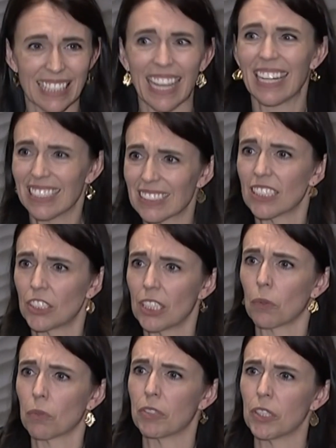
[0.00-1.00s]
that is a
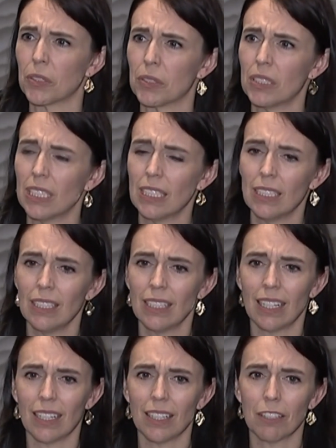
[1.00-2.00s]
general view.
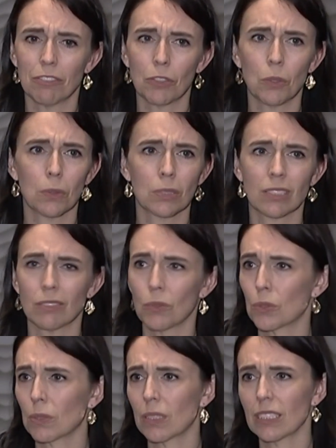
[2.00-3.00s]
Of course,
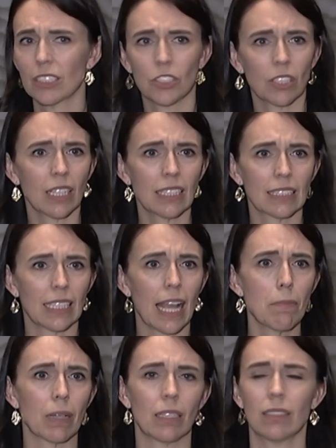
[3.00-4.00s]
North Korea is China's
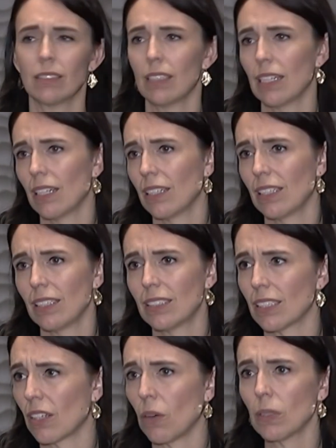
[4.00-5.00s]
neighbour. It's
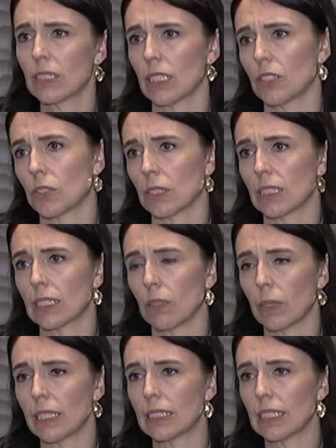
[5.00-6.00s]
in no one's interest that
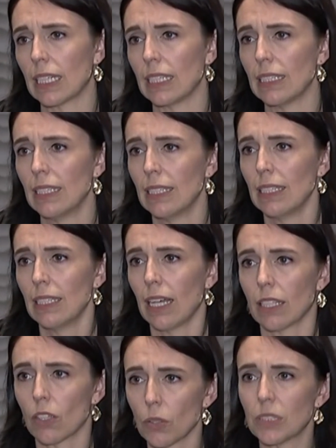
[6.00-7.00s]
we see
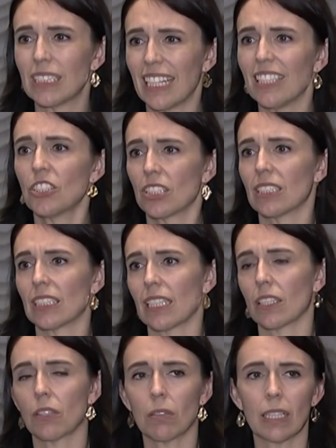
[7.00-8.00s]
those tensions
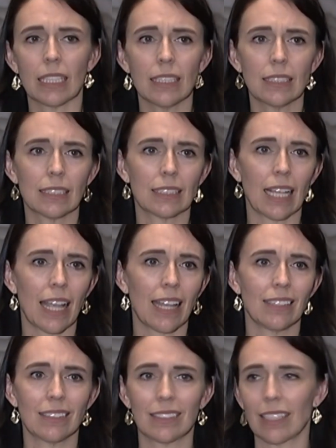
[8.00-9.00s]
increase
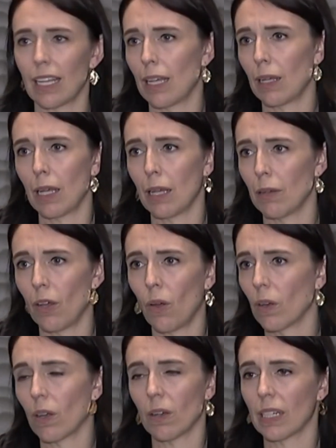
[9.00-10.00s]
and an
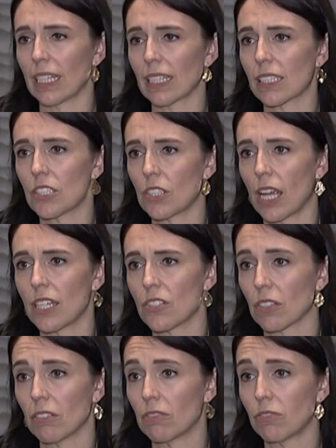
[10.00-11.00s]
ongoing
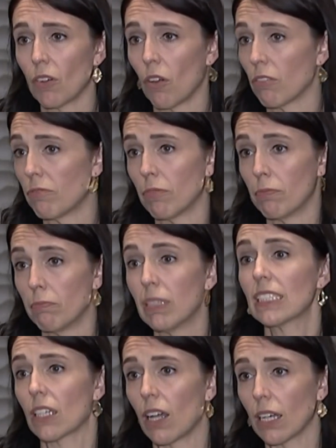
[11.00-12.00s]
exchange of
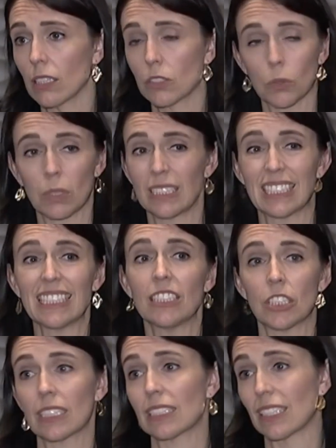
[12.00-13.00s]
missiles or indeed
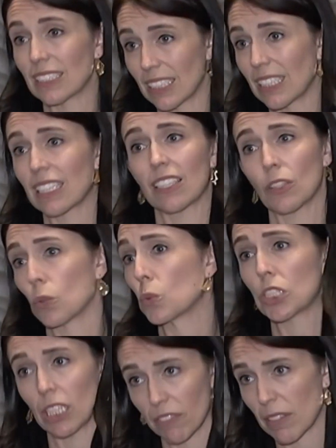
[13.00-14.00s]
just the singular
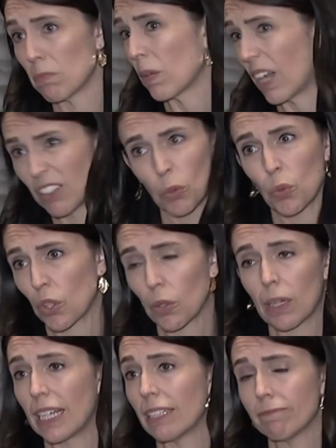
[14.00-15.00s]
launching of them by North
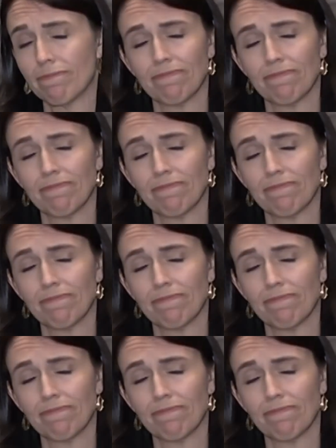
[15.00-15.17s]
Korea.